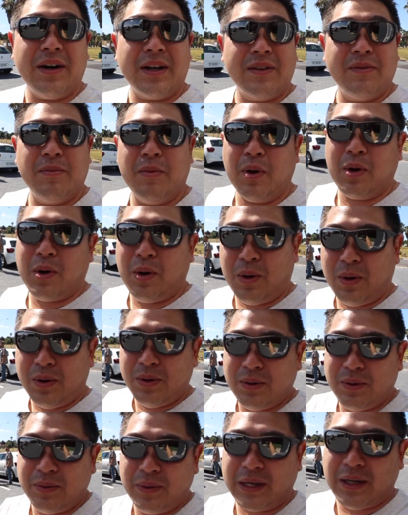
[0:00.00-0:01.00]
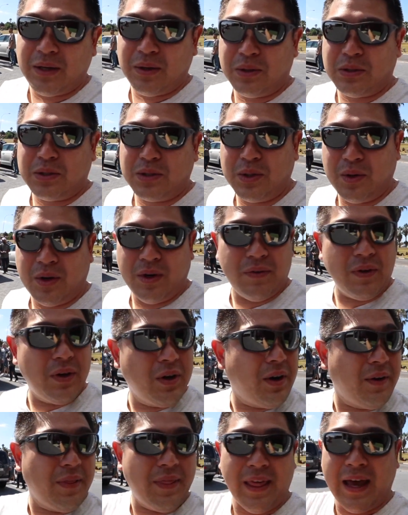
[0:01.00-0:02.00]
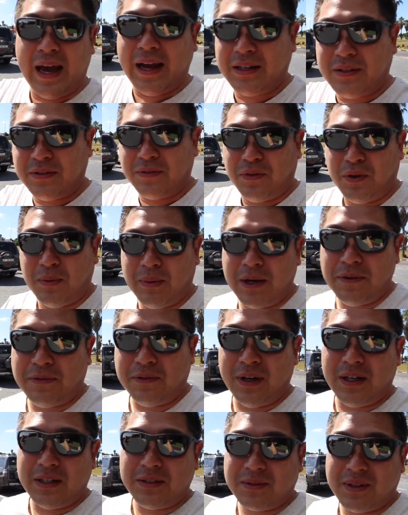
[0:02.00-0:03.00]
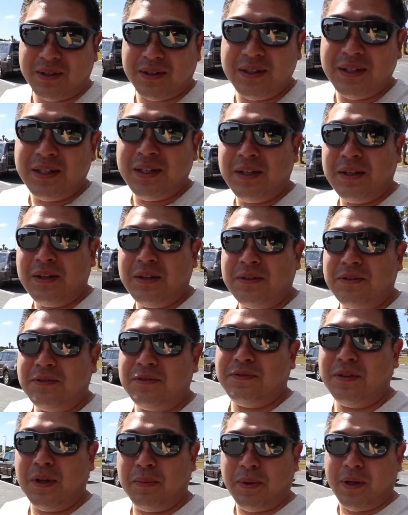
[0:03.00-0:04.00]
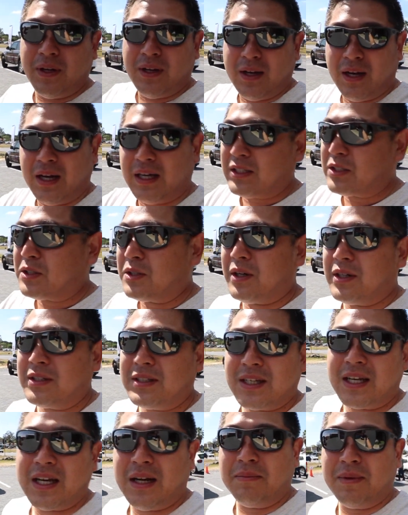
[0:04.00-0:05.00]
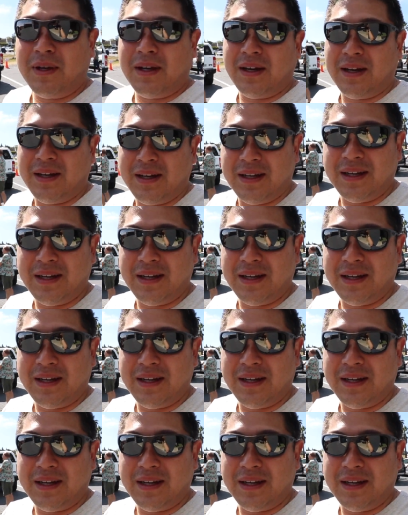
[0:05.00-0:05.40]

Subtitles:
give him a call. We can also do a review on that 4x4 as well. Flipping nice cars that come here.